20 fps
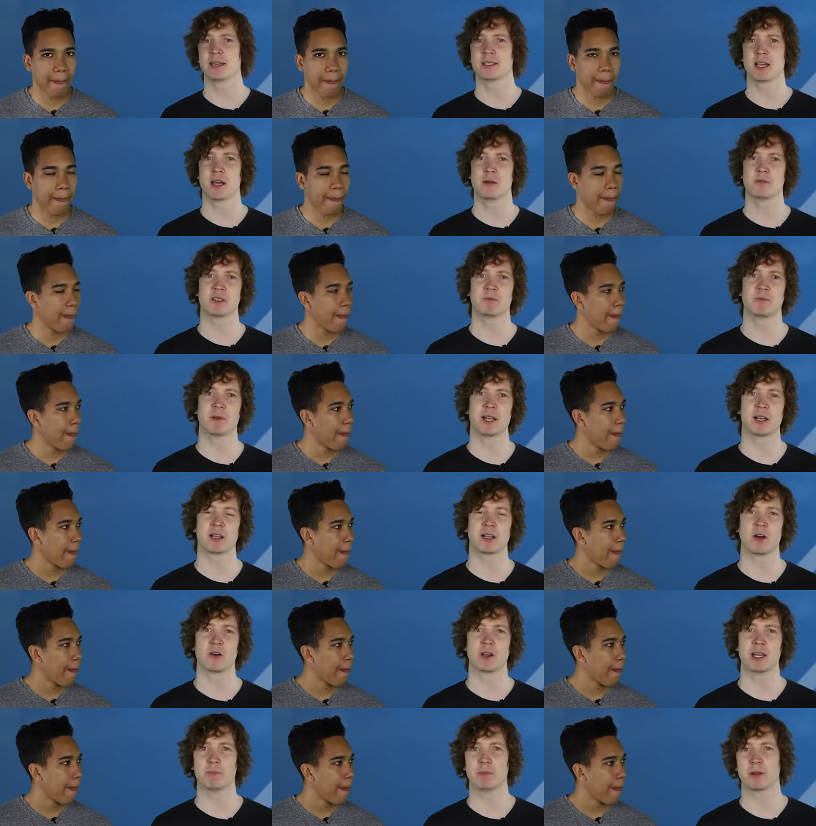Speaker 1: In terms of being a
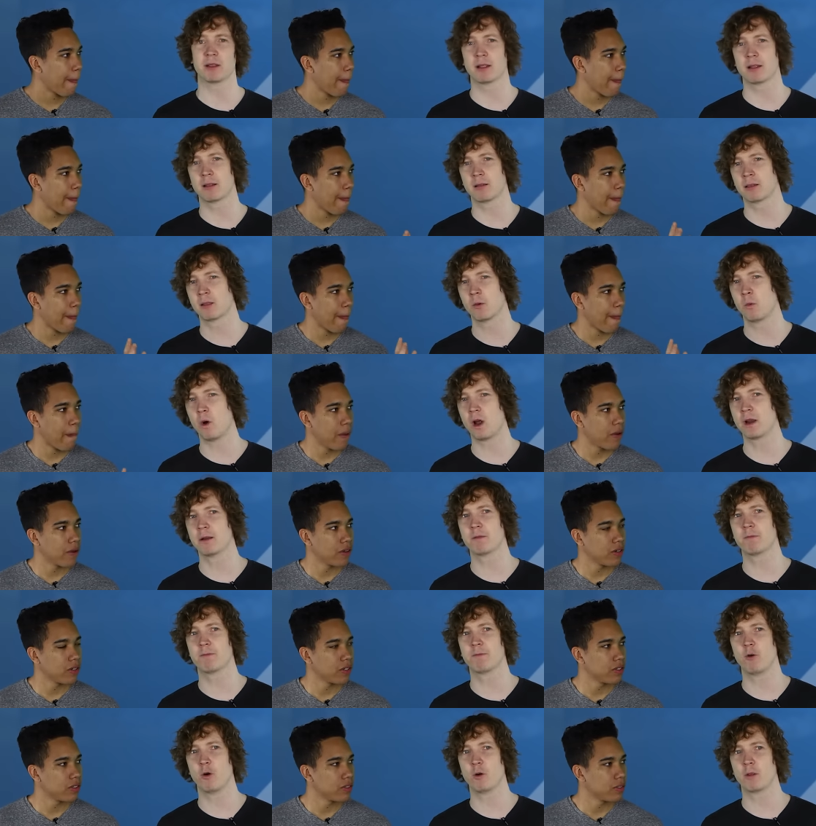goalkeeper, the, the
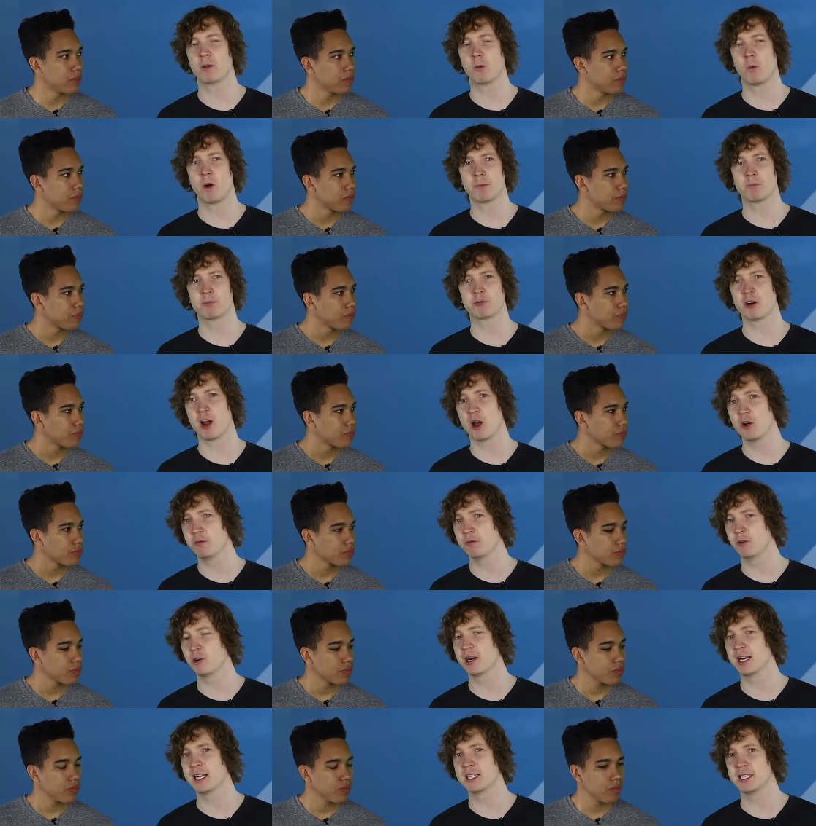one for, the one pro
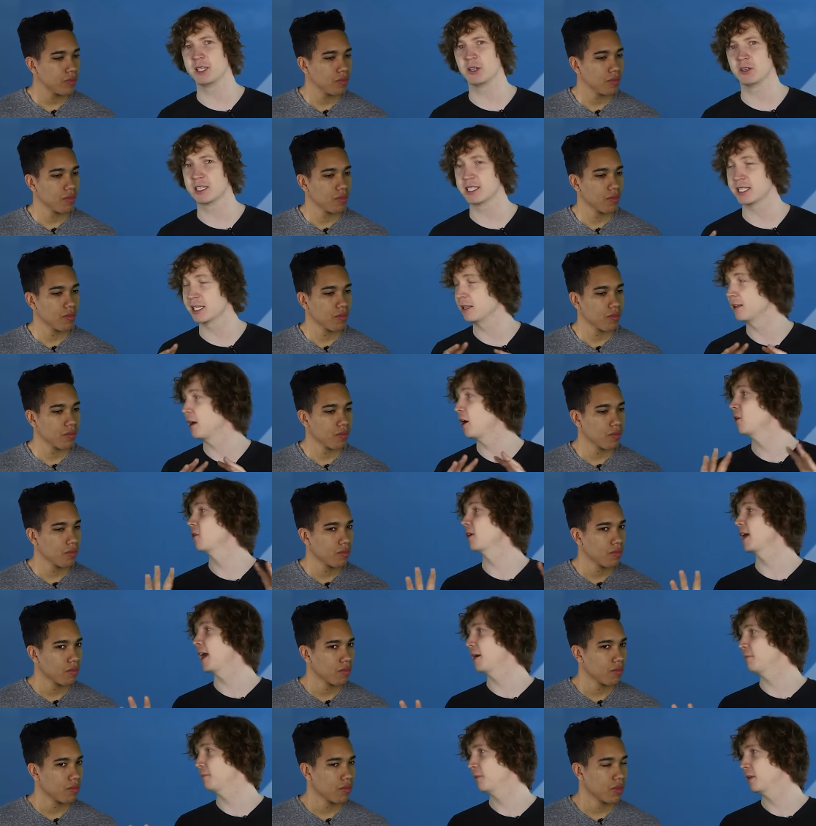for it is you can see the
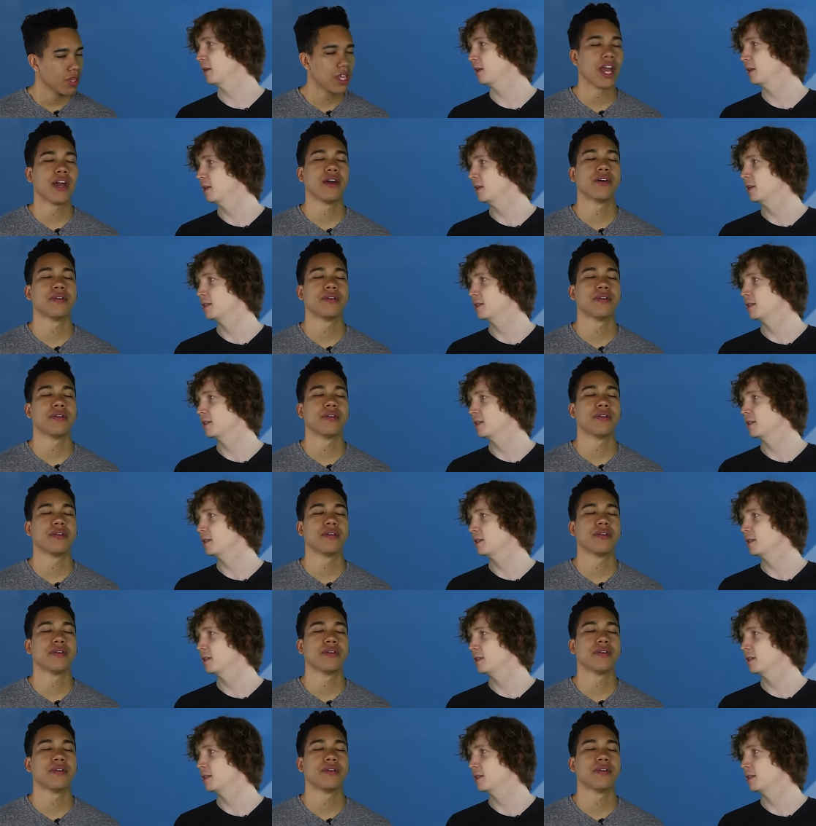whole game. Yeah.